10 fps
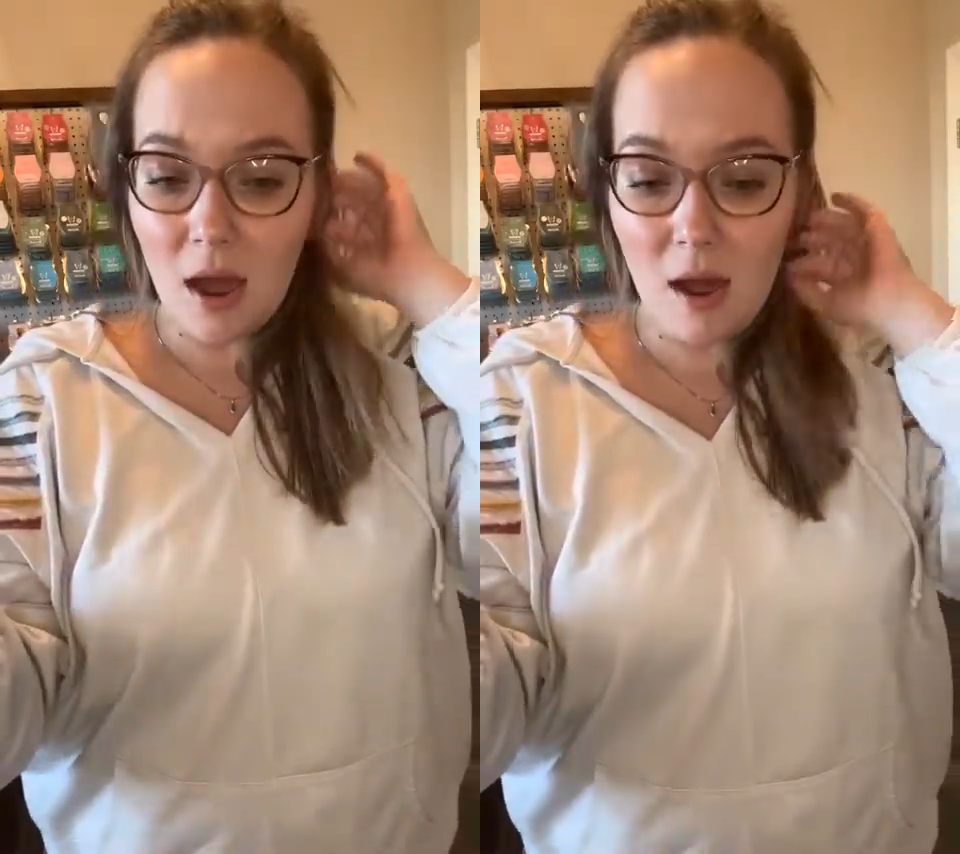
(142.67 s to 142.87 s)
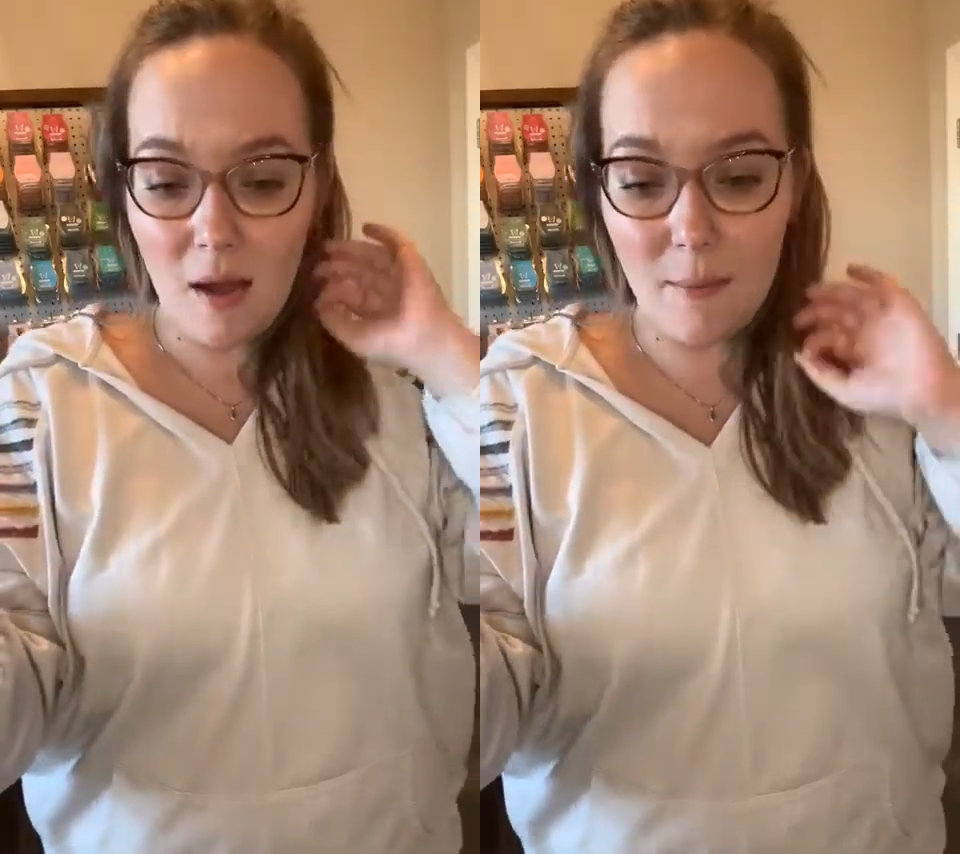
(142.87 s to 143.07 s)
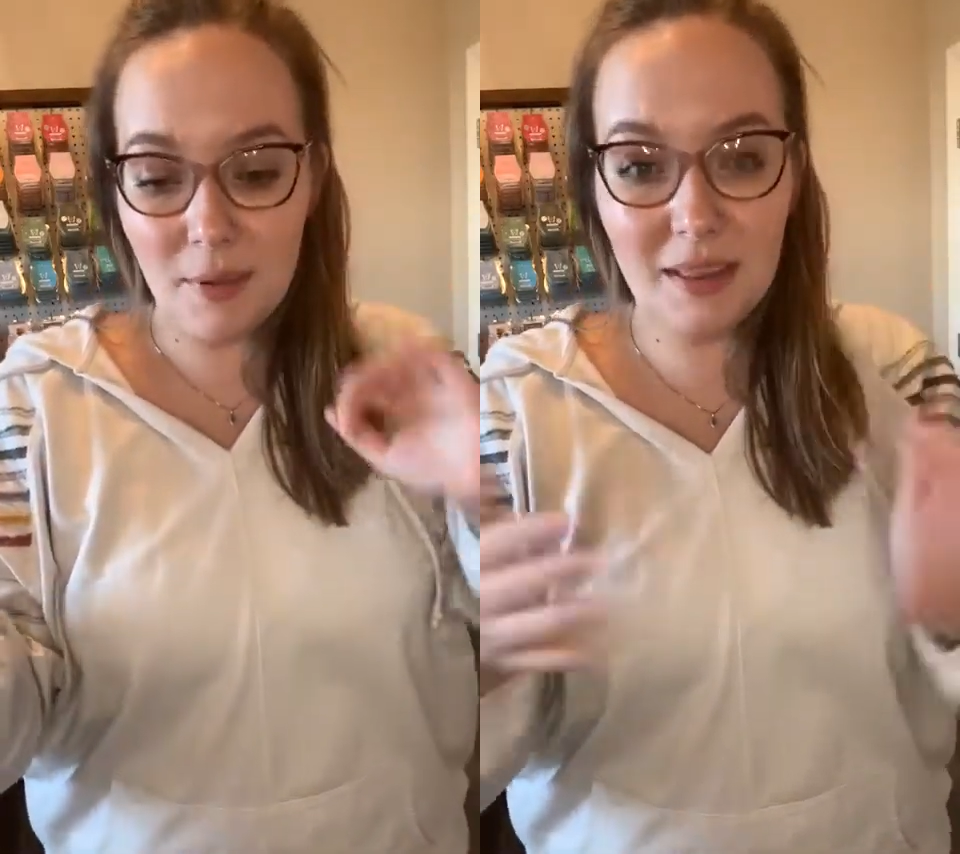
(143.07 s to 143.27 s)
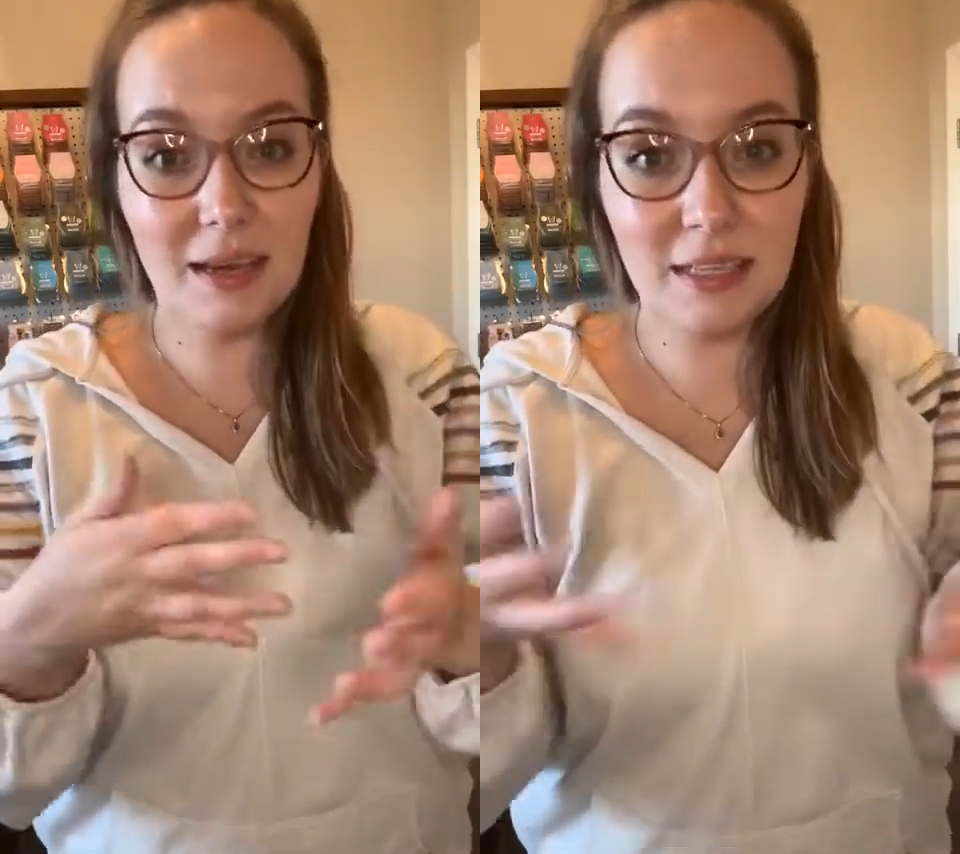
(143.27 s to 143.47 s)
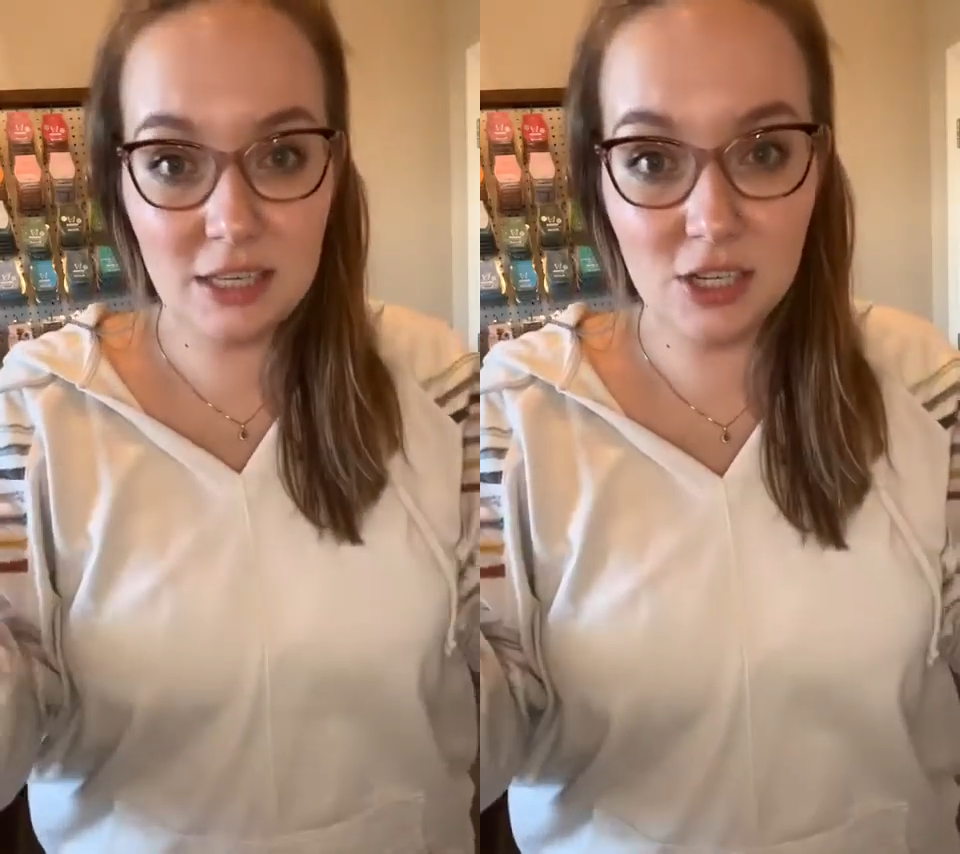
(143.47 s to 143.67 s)
Um, but the
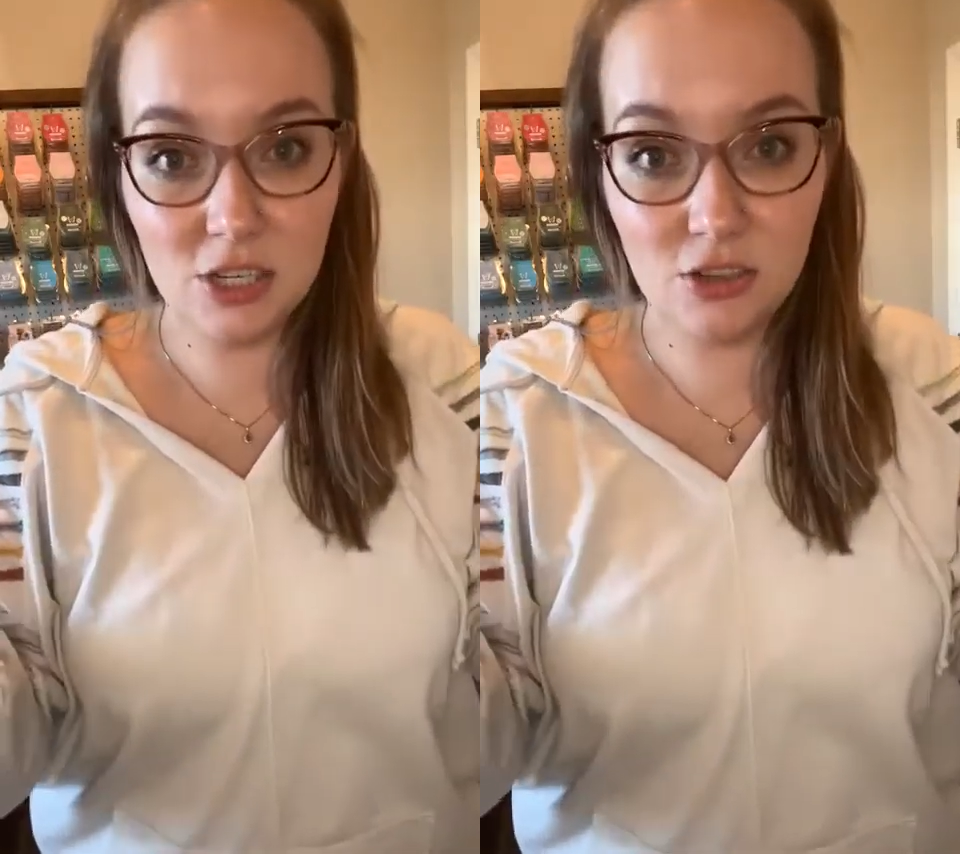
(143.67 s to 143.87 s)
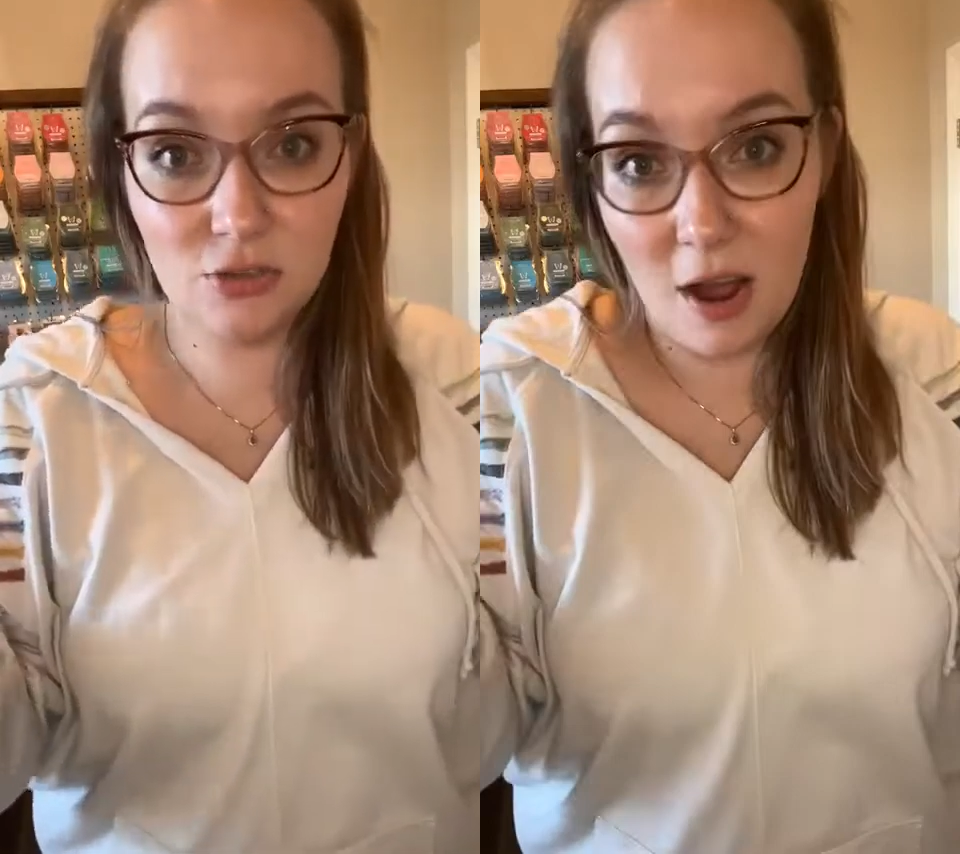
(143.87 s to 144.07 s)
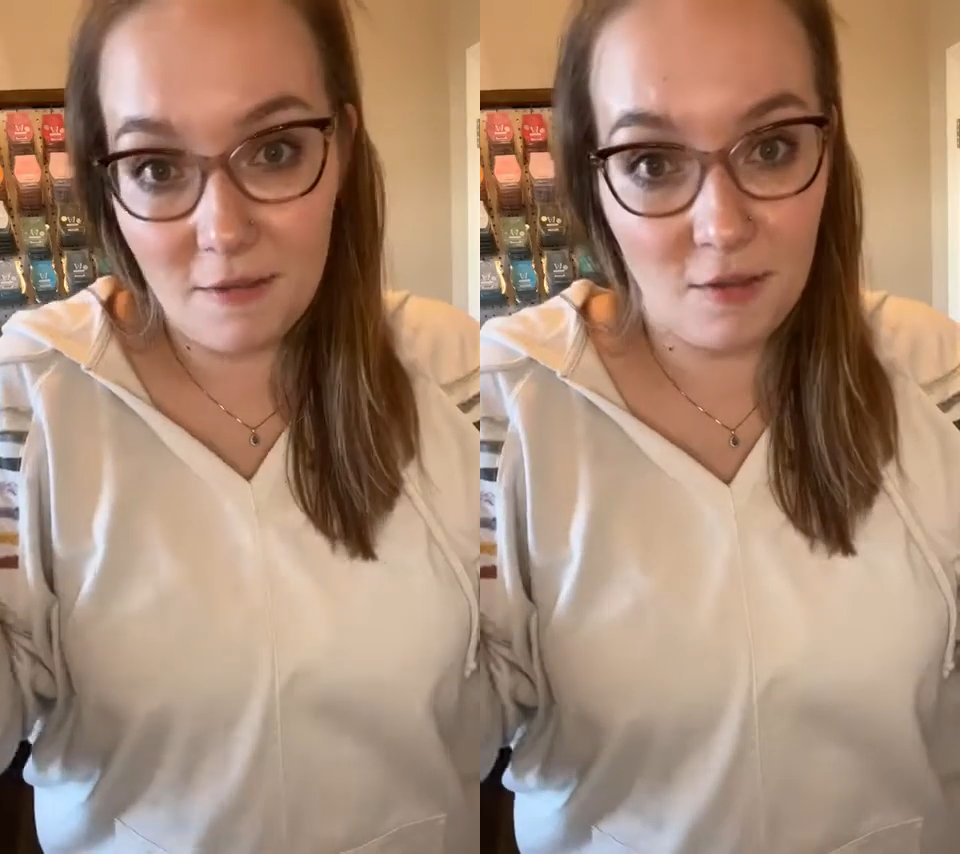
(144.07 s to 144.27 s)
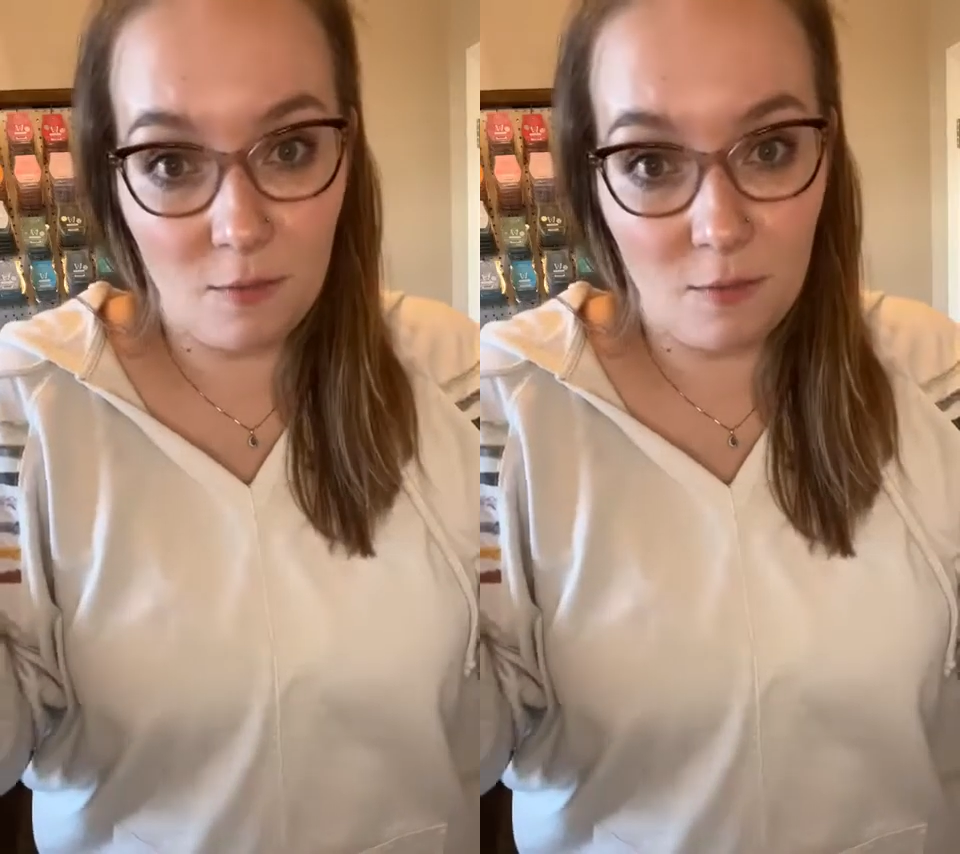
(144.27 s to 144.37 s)
idea drives